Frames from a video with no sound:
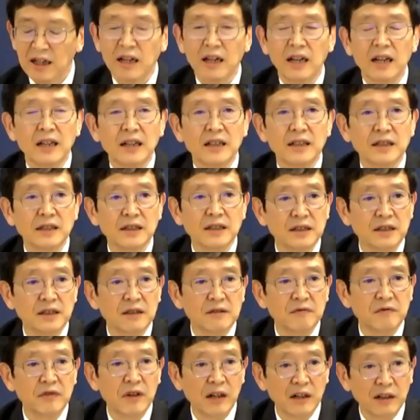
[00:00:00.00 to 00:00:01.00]
He's a
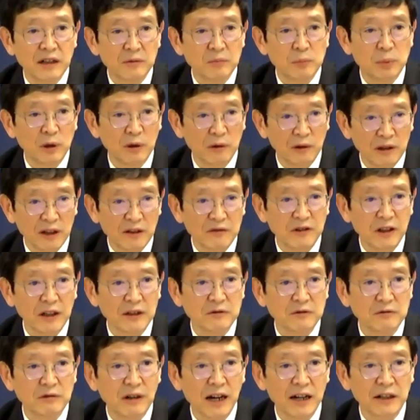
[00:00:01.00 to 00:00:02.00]
very
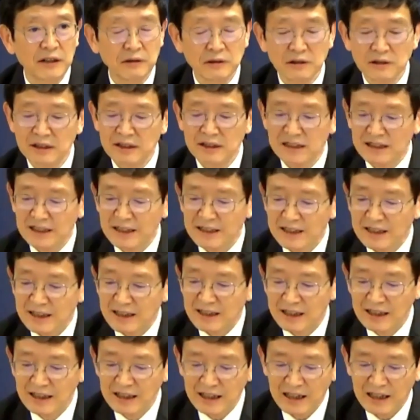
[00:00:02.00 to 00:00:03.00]
prolific writer,
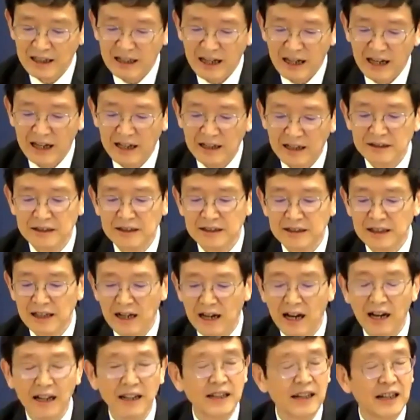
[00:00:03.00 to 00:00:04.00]
and
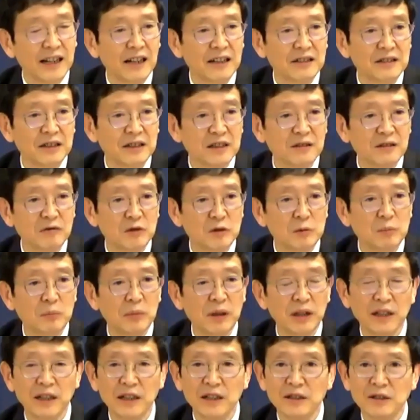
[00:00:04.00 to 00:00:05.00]
I cannot even
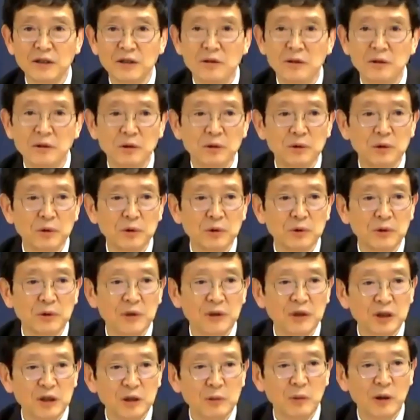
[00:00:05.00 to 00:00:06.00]
begin to
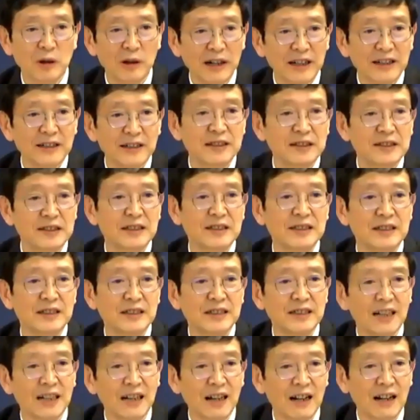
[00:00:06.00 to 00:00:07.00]
enumerate
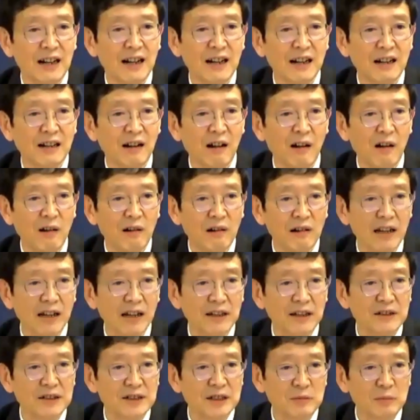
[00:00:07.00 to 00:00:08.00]
all
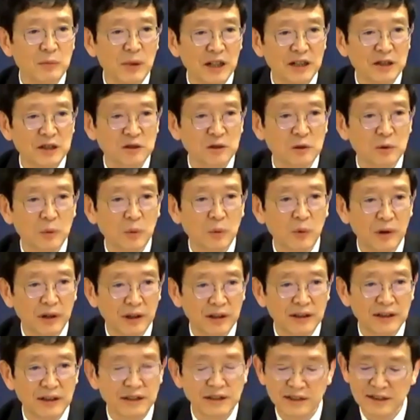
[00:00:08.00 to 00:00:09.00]
his major
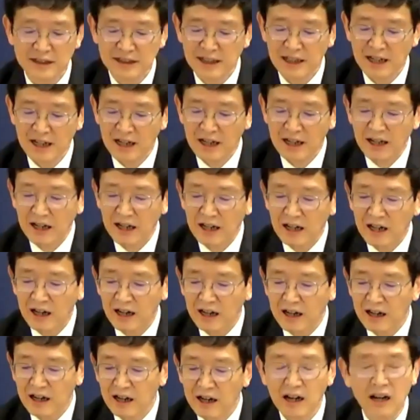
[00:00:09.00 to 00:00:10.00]
works,
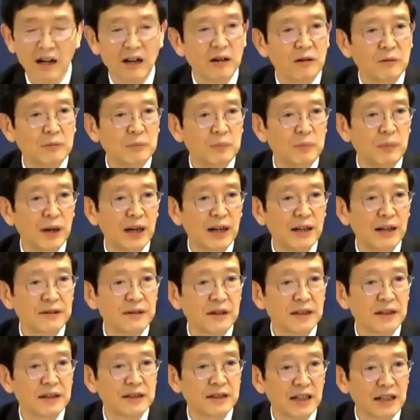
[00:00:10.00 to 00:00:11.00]
but
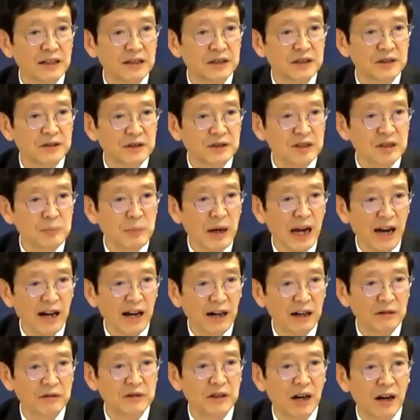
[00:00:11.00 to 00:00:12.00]
the Sanctions
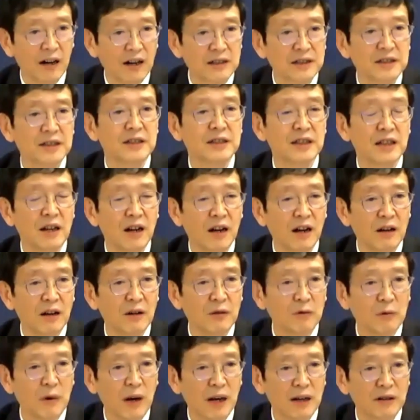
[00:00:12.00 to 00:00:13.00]
Paradox,
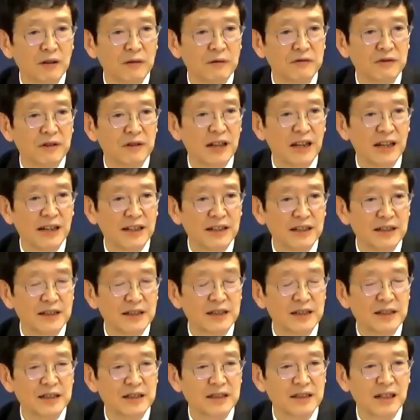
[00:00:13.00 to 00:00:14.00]
one of
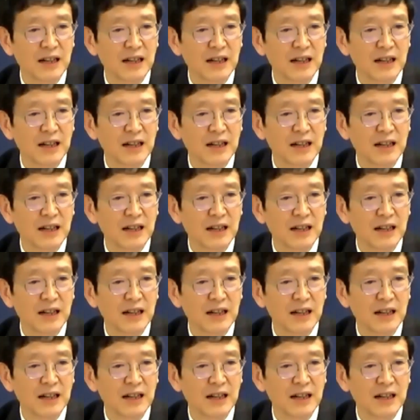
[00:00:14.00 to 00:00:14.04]
his